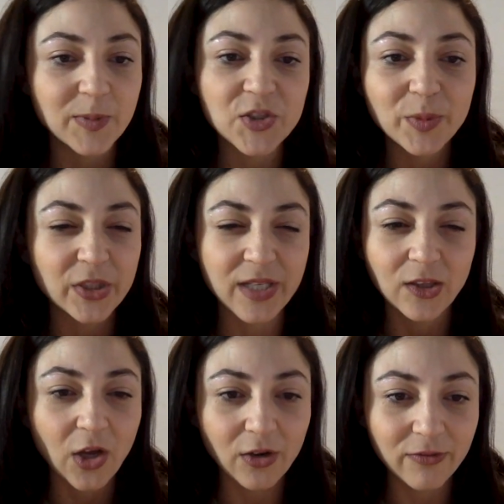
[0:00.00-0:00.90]
because a lot
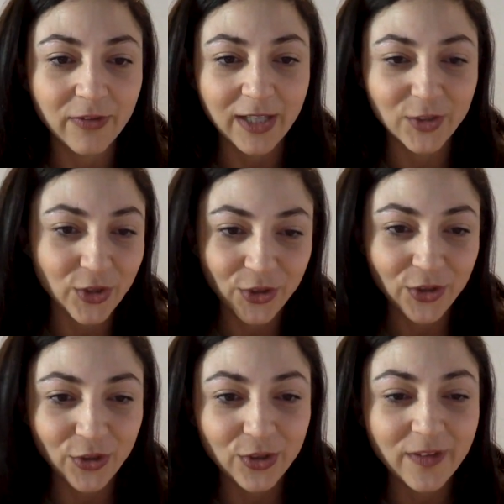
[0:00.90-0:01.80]
of, in
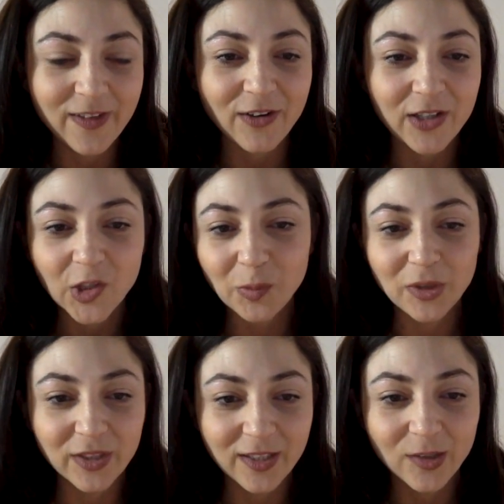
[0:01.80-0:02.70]
the Iraqi
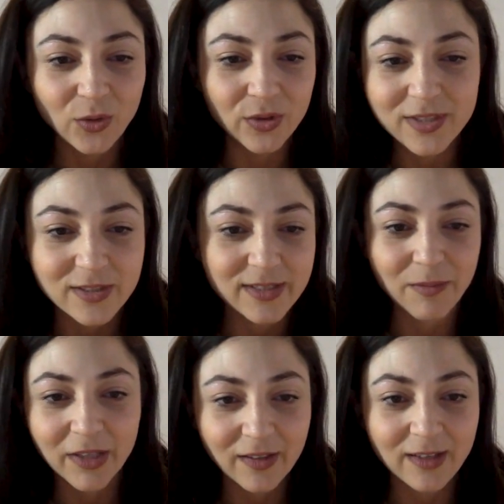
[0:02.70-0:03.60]
community, law isn't
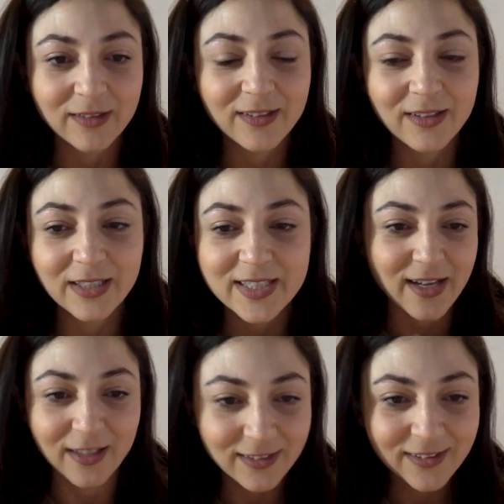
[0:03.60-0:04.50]
something that is
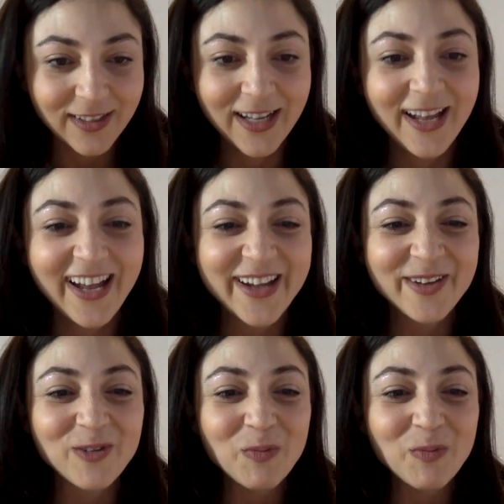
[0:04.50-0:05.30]
done. We're more